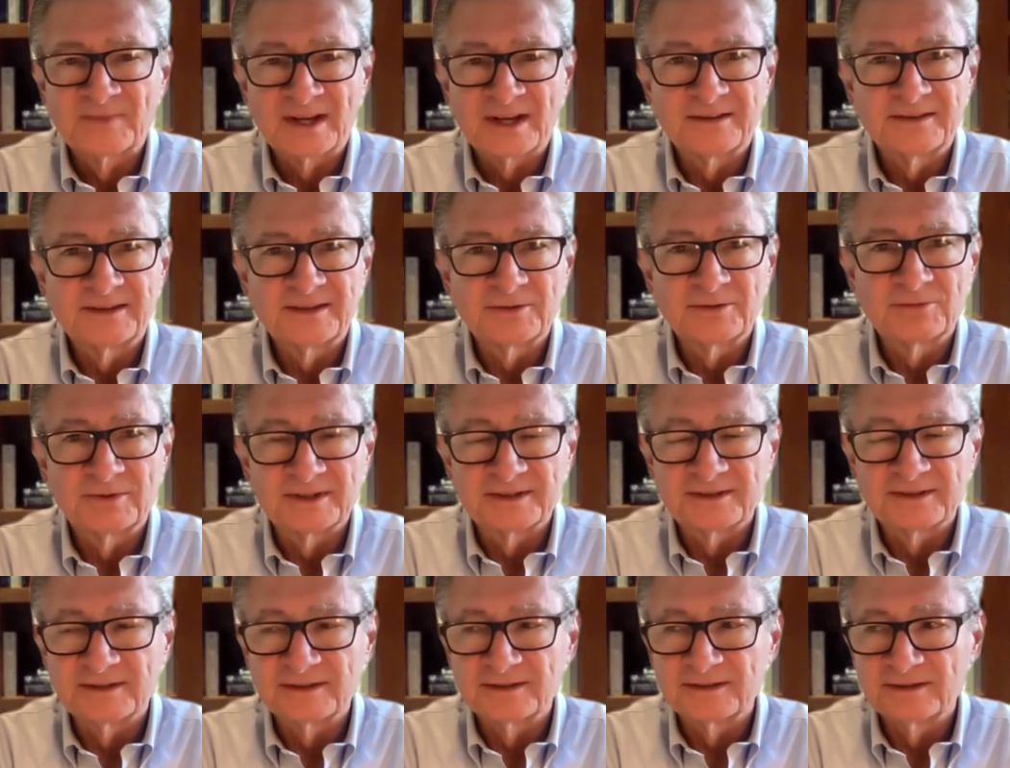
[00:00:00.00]
I think
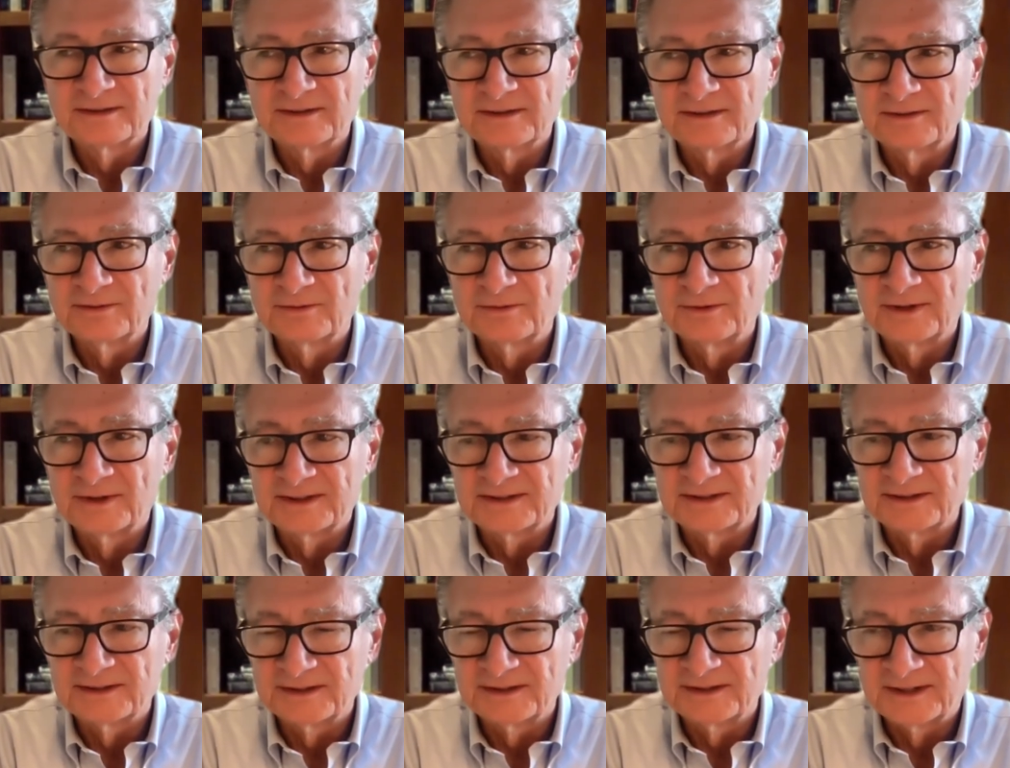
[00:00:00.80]
what
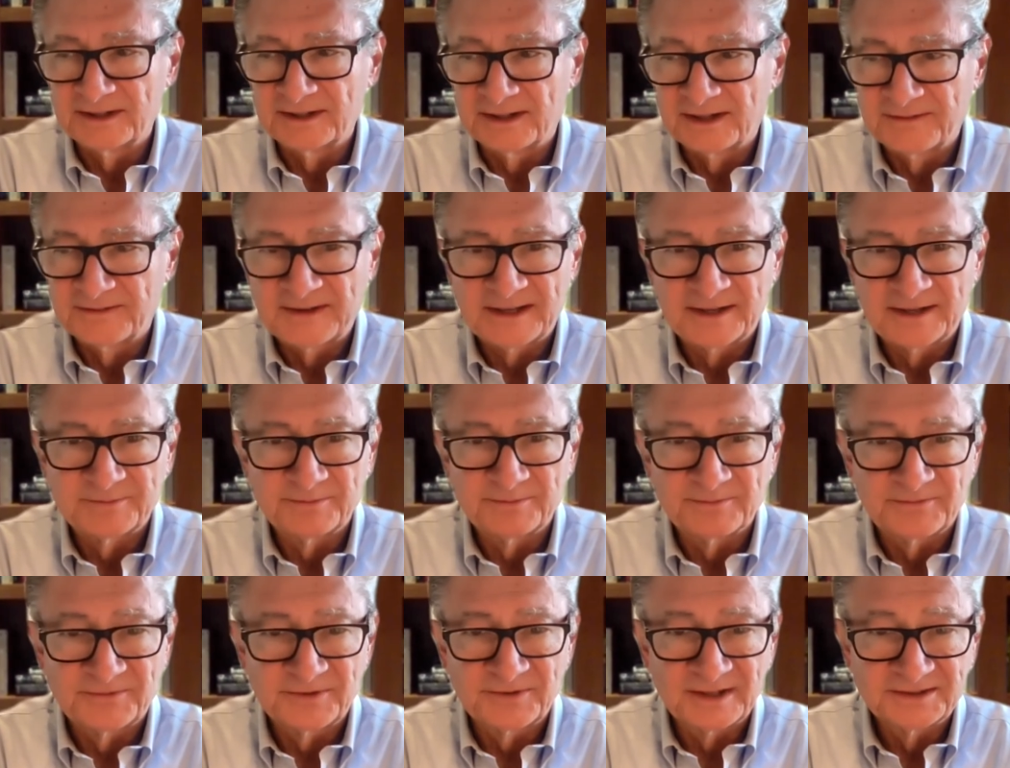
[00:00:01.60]
what and i've
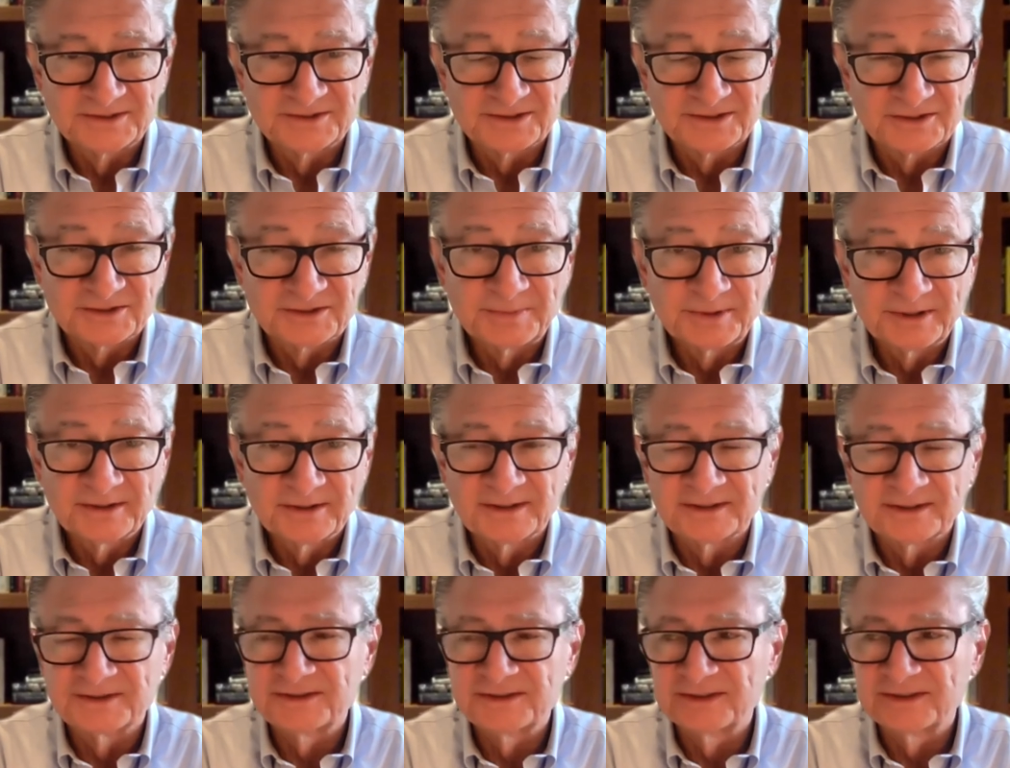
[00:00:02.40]
had friends
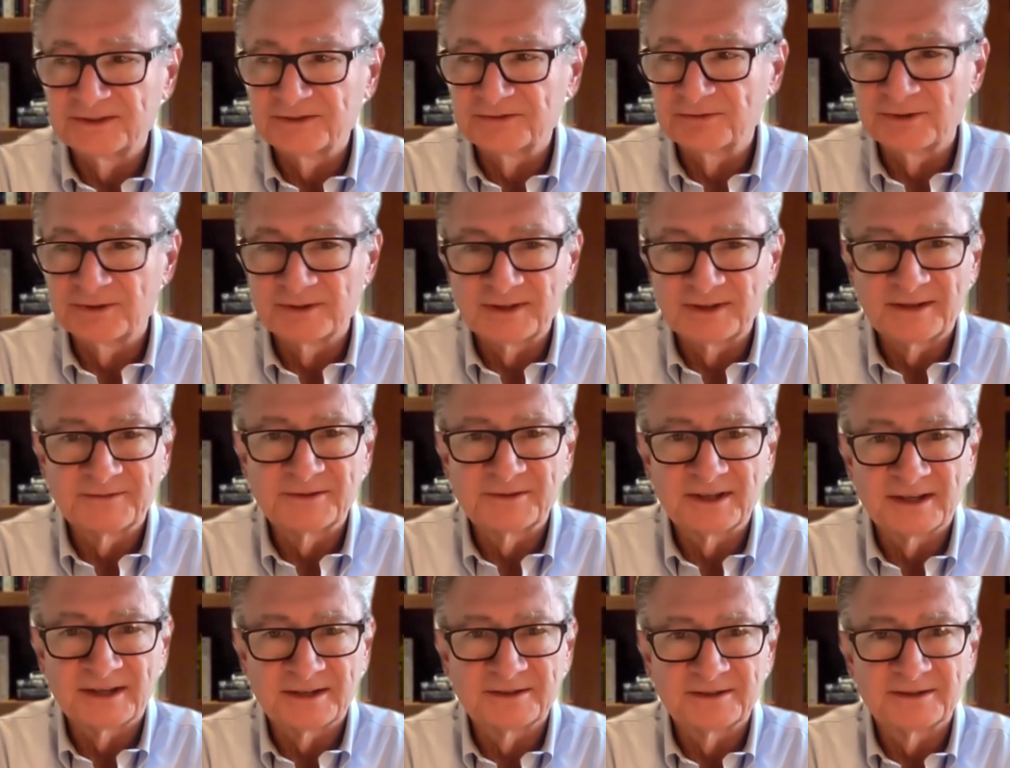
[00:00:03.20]
experience this where
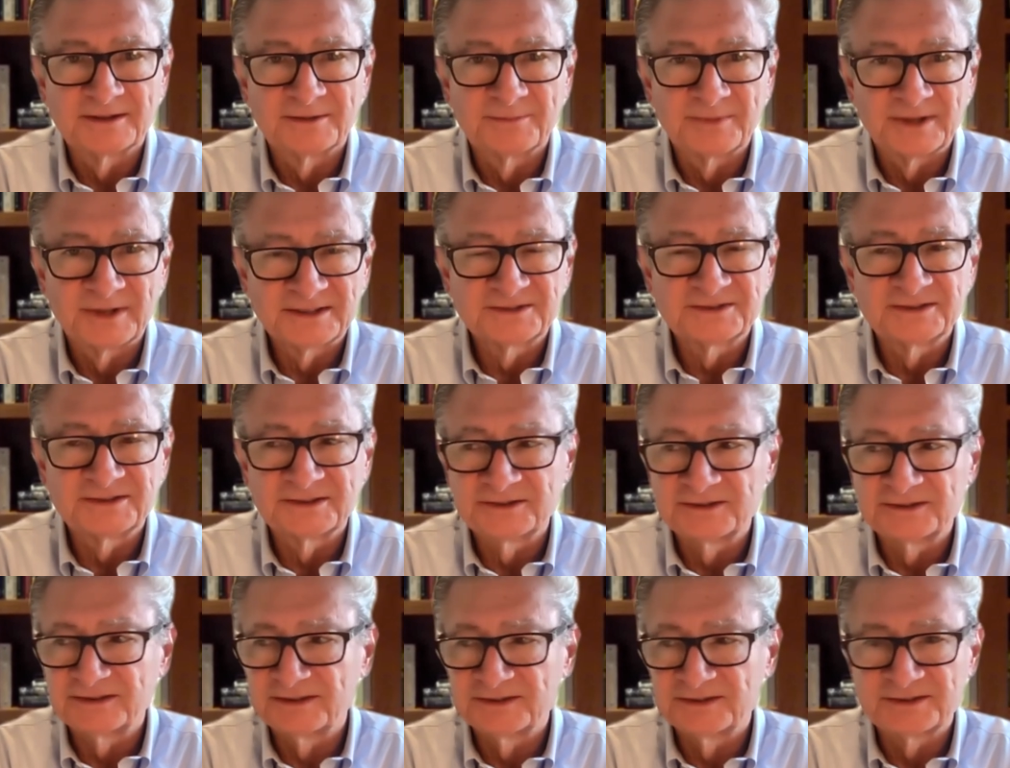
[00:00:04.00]
they've got a
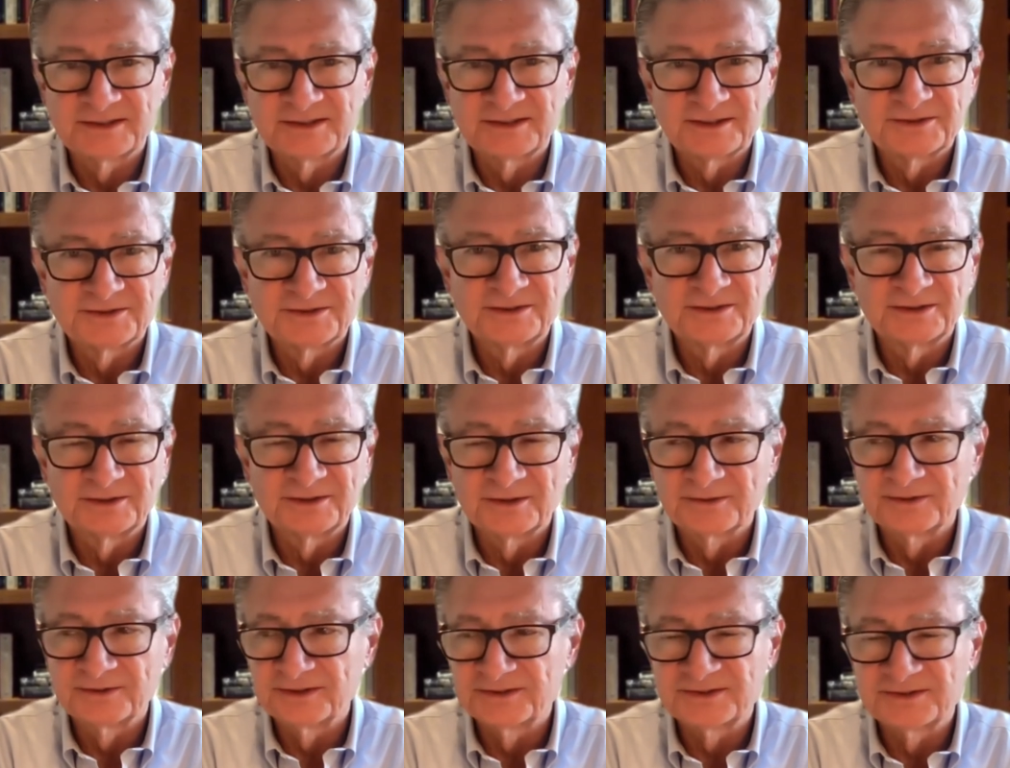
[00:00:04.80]
message that says you
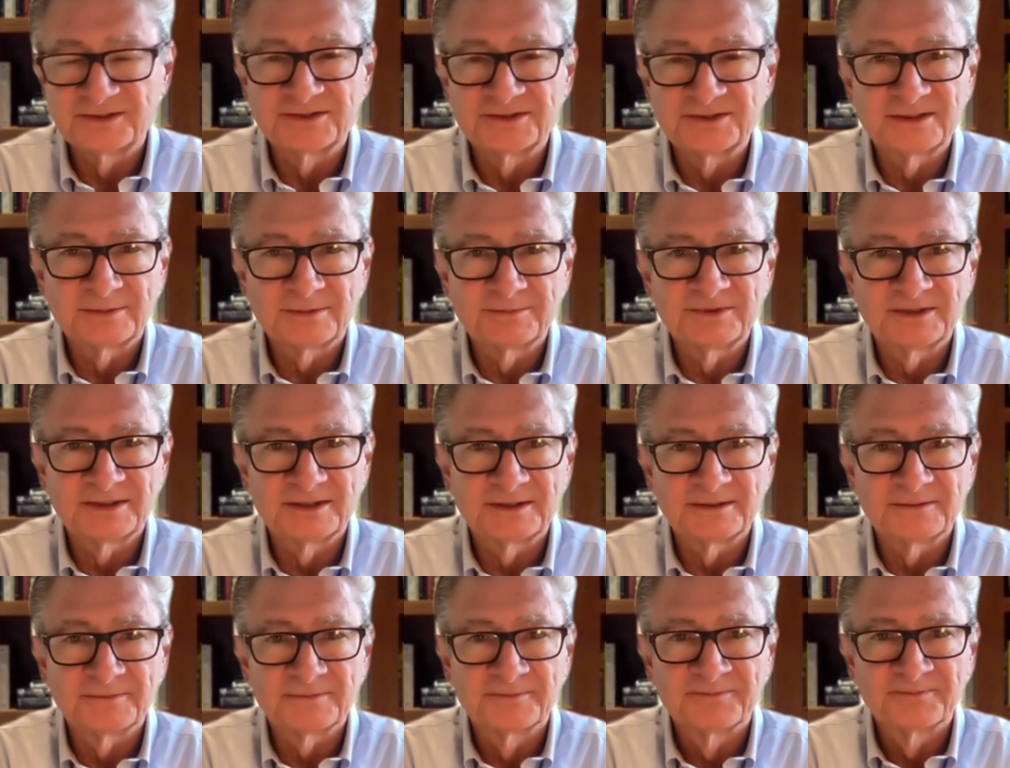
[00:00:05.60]
know this is
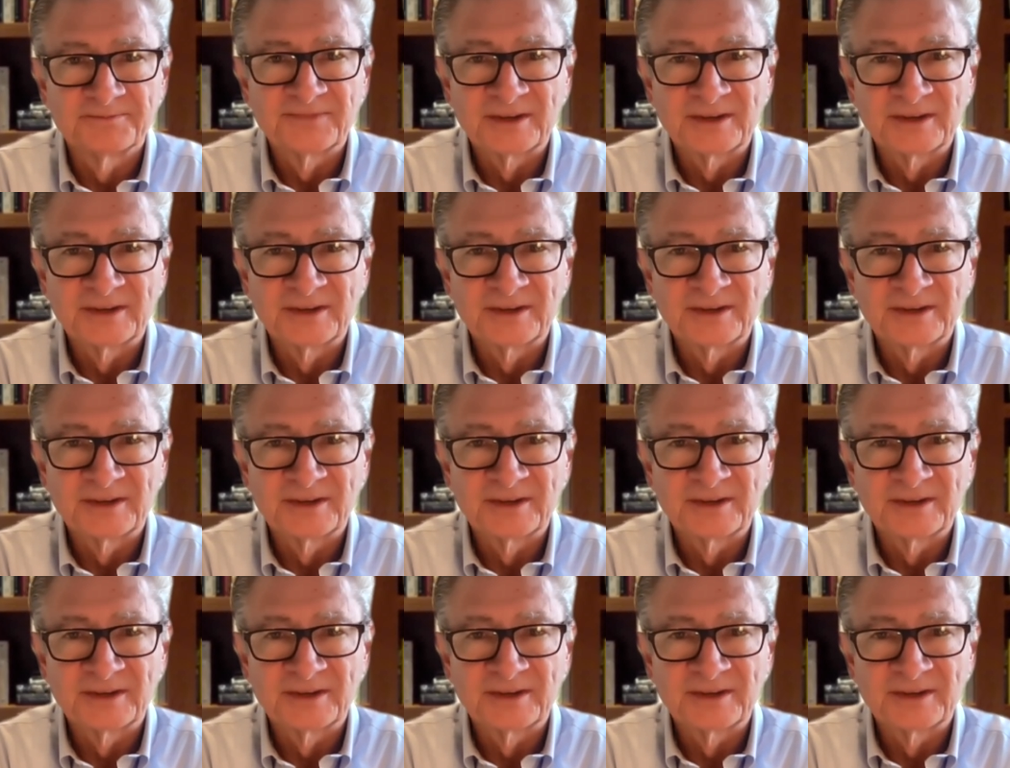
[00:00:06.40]
something